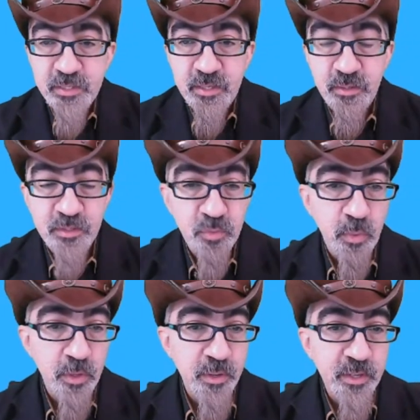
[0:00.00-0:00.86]
and it's
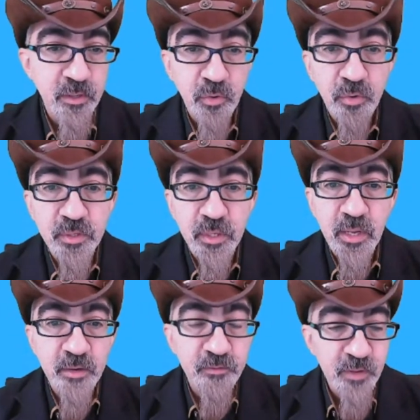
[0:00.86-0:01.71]
where I learned a
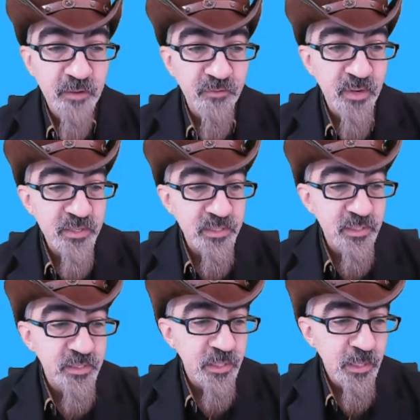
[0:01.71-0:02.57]
lot of life
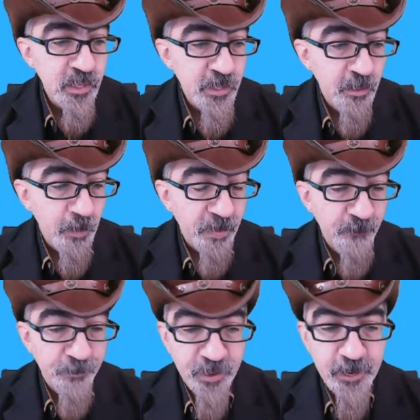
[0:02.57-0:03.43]
lessons.
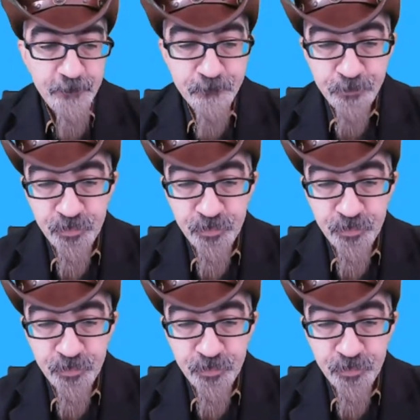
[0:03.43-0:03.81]
But